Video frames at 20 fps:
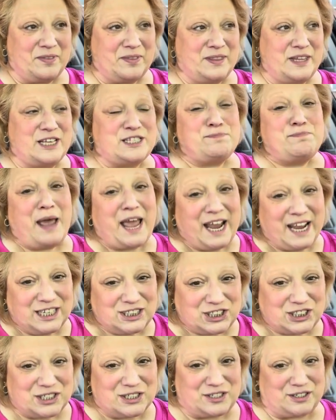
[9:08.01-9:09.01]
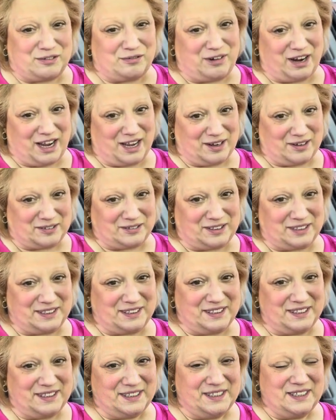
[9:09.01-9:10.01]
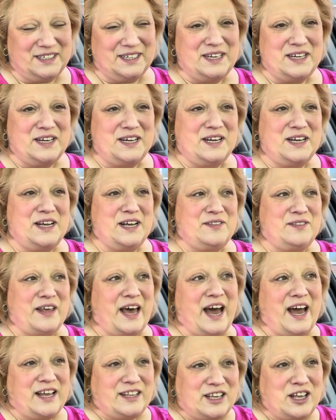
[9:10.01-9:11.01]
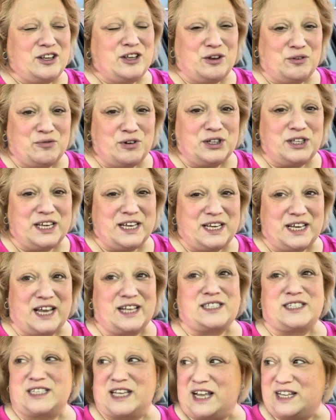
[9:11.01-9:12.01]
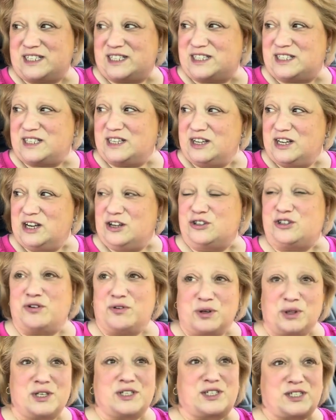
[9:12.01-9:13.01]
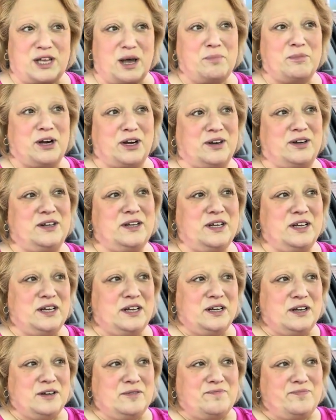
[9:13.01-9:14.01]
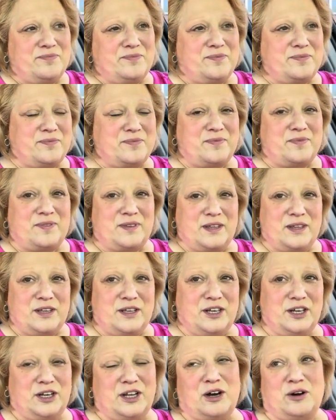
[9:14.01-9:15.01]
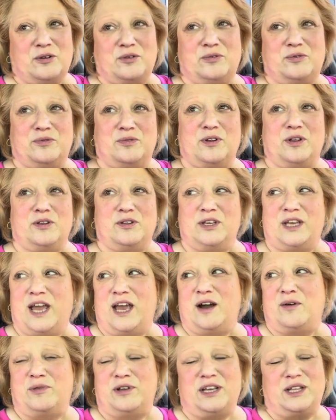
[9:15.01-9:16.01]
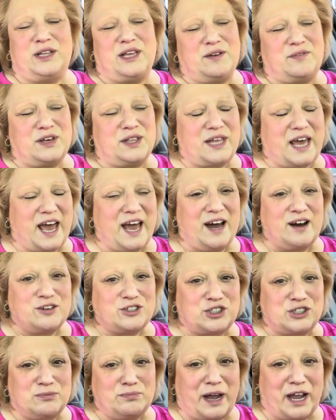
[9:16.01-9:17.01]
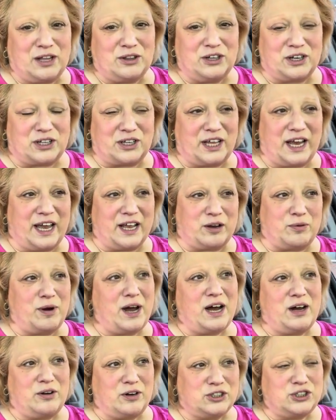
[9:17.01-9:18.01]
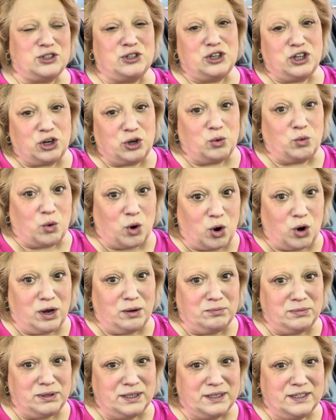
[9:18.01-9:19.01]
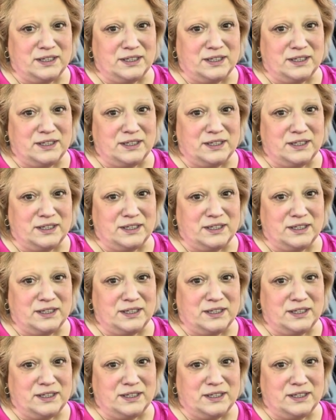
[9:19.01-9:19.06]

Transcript: There's patience around that you really, it's, it's during the summer, you know, yeah, when you're leaving the house, you might look like, wow, aren't you a little warm?